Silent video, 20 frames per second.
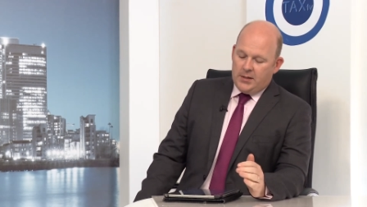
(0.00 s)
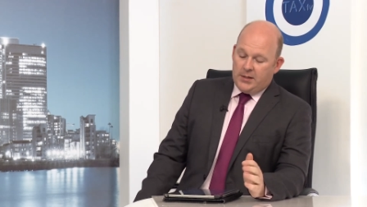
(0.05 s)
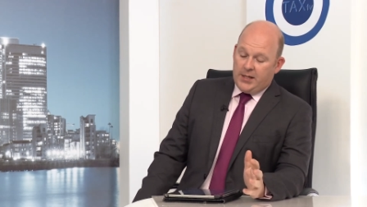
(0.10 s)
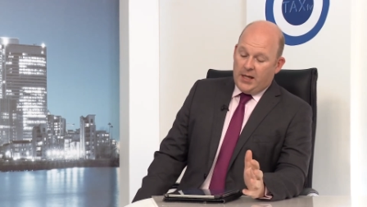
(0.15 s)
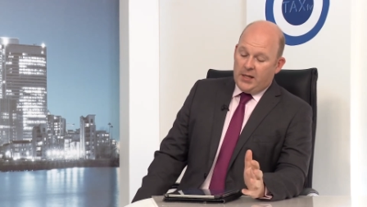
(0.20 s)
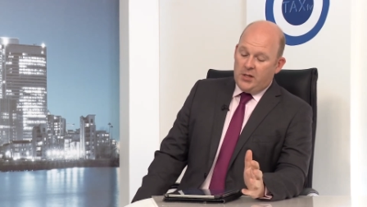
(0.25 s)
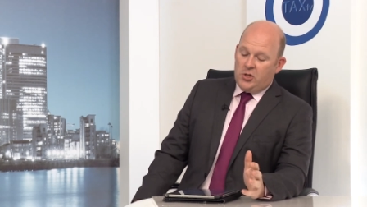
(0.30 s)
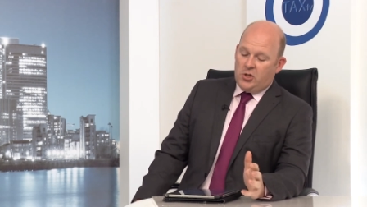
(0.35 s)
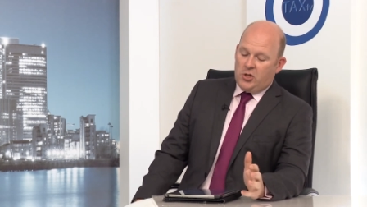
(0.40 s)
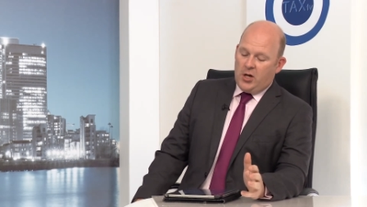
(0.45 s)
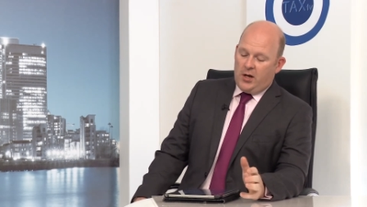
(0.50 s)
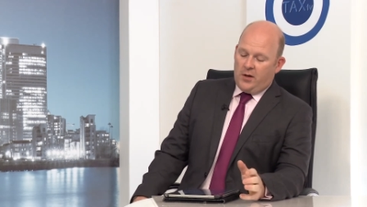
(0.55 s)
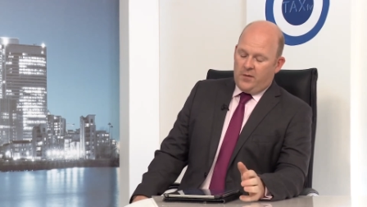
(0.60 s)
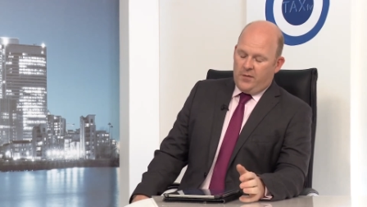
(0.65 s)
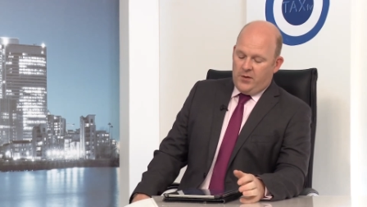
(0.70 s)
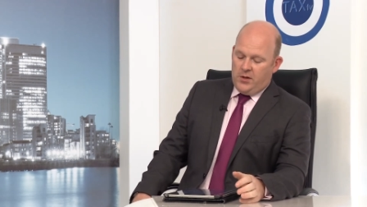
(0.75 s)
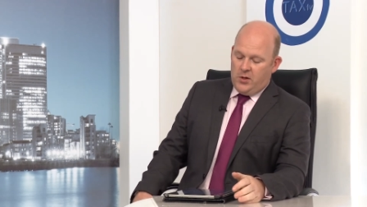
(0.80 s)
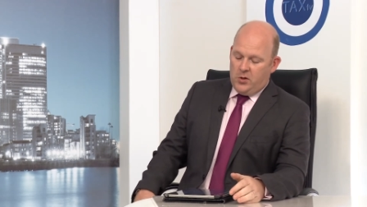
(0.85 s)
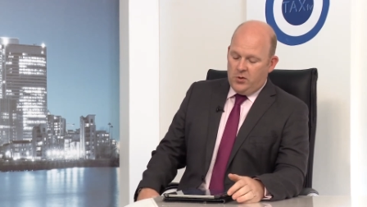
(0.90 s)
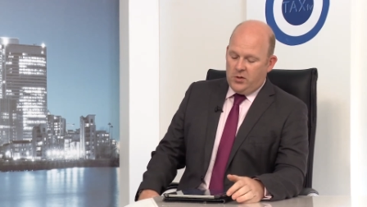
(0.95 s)
Sense check
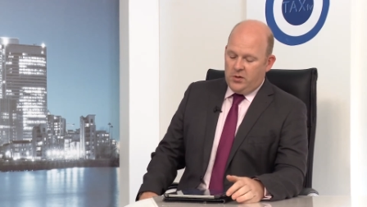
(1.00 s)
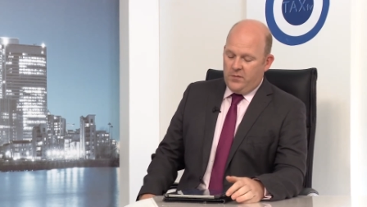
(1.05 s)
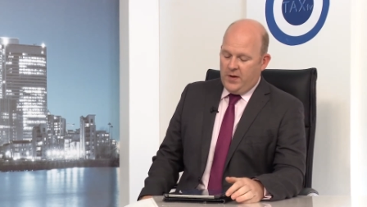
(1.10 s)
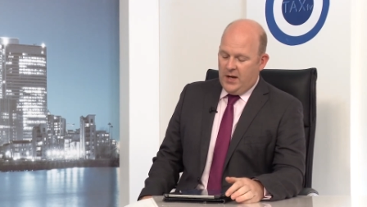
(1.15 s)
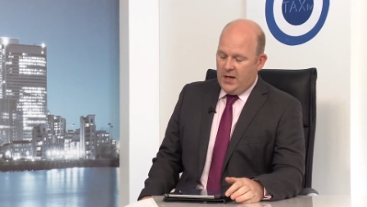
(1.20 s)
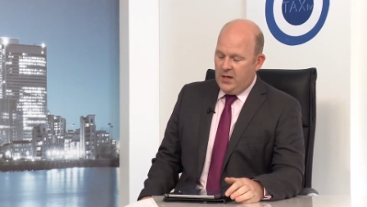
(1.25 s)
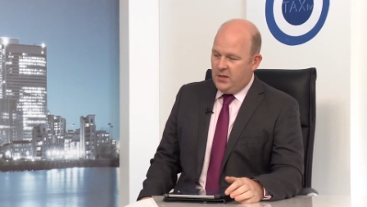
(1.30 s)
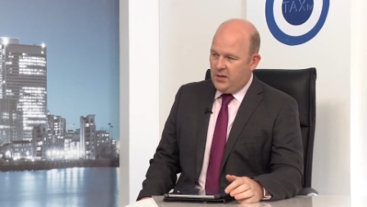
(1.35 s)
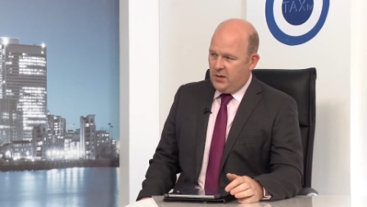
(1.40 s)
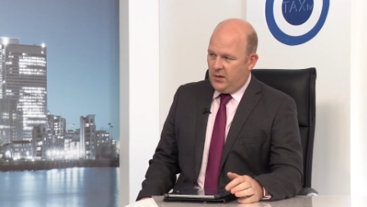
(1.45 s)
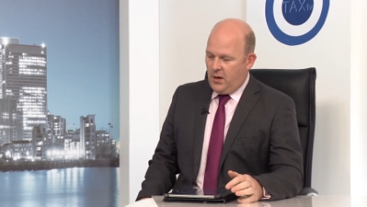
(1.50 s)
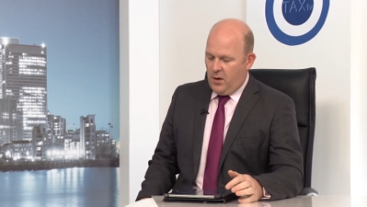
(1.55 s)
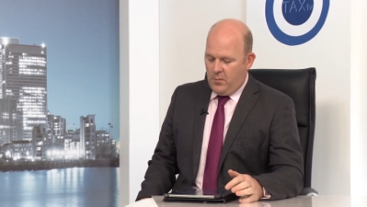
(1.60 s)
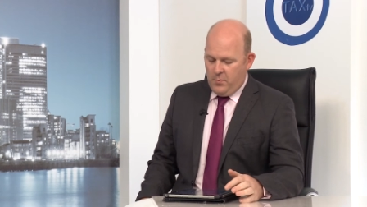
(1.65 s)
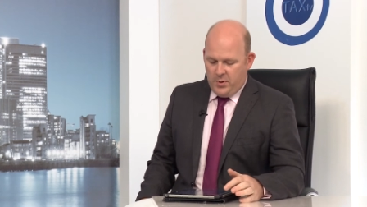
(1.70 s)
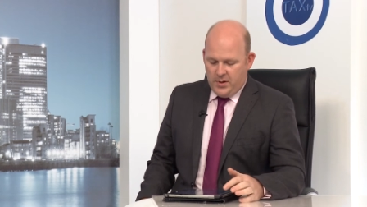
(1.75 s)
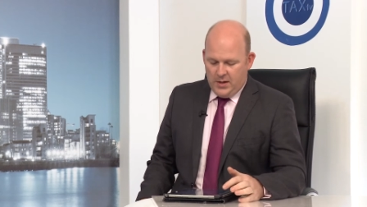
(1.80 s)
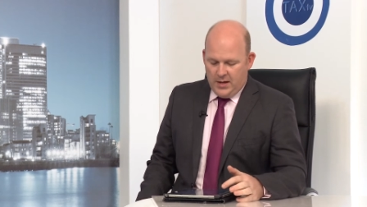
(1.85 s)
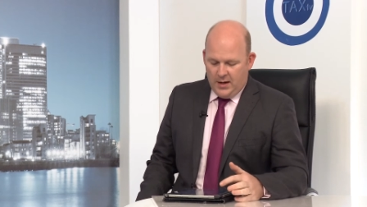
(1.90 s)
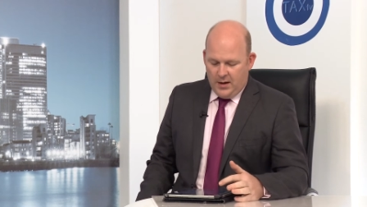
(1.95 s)
for use of
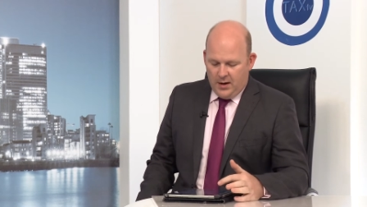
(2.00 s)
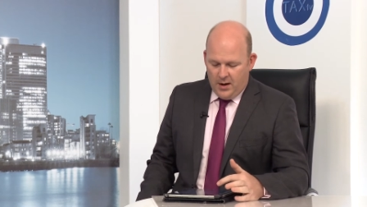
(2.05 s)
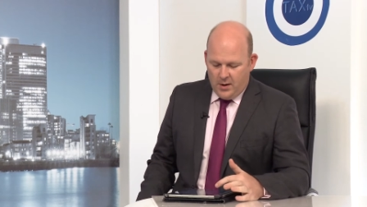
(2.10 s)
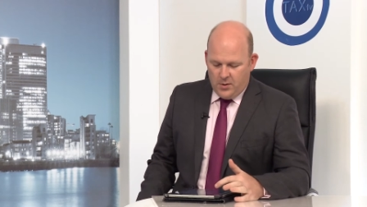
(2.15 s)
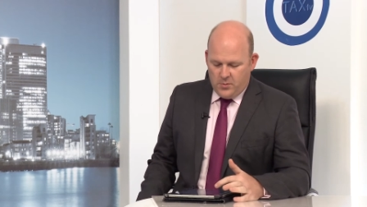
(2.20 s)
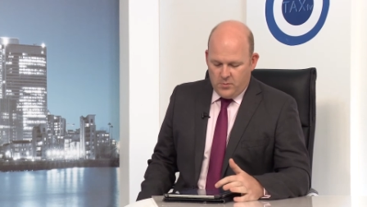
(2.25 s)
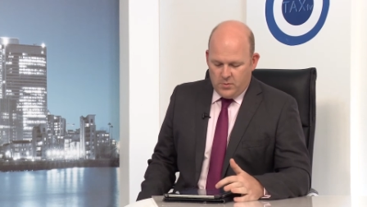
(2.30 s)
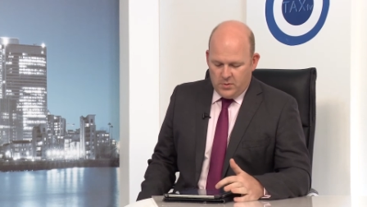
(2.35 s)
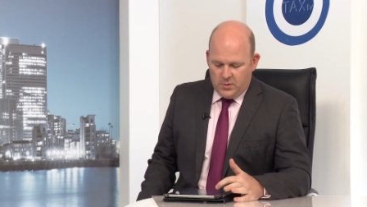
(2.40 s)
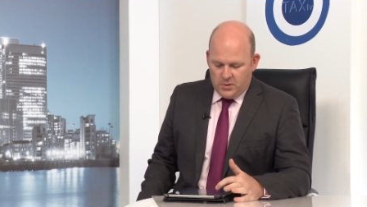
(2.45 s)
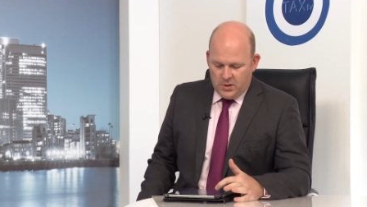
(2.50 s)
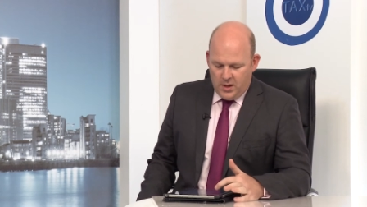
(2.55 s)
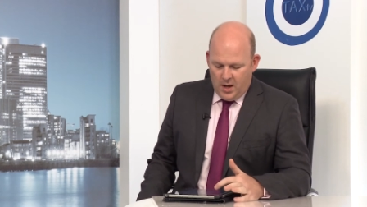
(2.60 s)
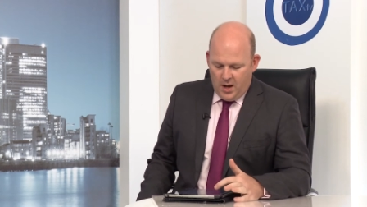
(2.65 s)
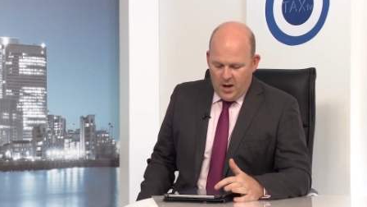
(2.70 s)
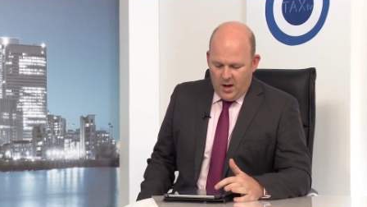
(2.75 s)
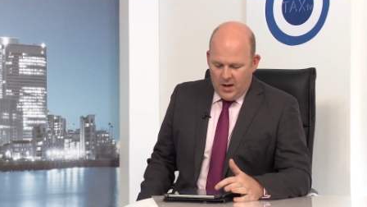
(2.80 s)
intercompany loans.